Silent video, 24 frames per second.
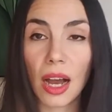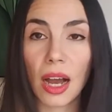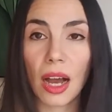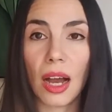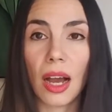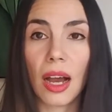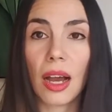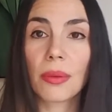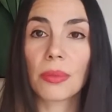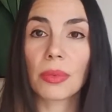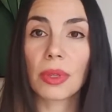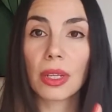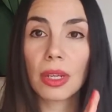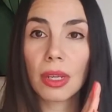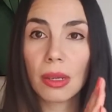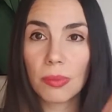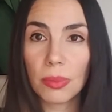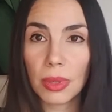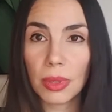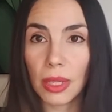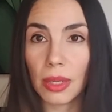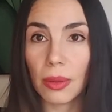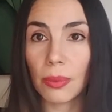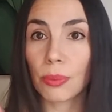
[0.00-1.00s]
I'm going to
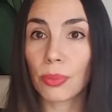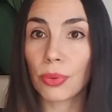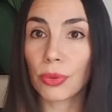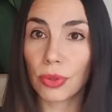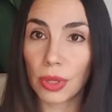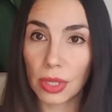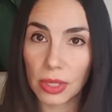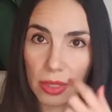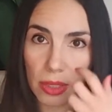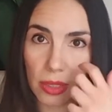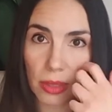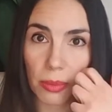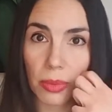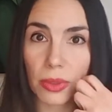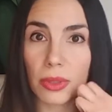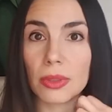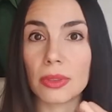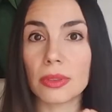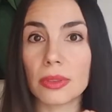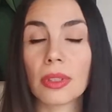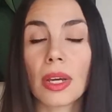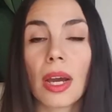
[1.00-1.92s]
be principled.